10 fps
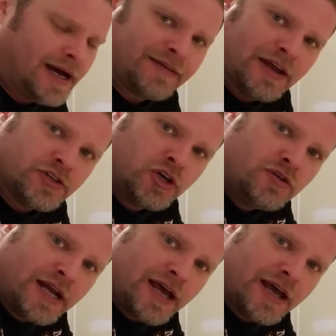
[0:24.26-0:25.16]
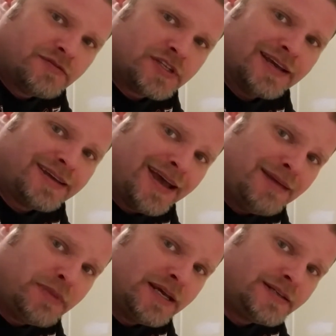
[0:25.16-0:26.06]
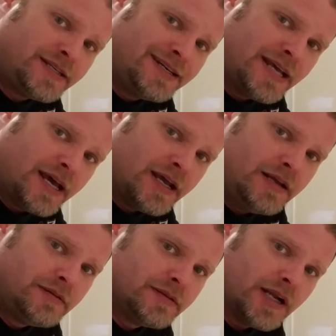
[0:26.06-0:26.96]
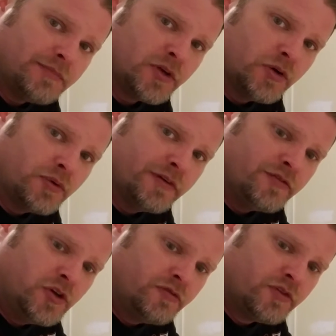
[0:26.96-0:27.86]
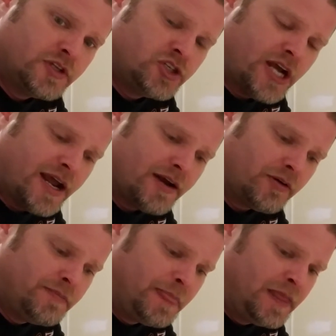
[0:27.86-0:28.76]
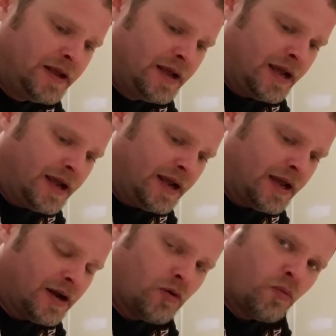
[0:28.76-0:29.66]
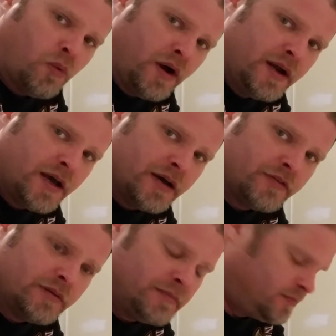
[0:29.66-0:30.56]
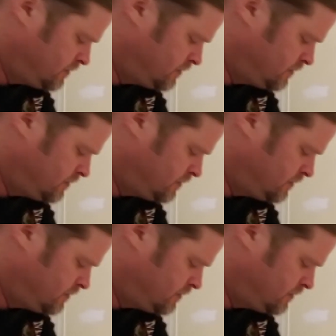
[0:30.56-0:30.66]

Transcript: got two knives that came in today that I'm going to review for the channel. And one of them,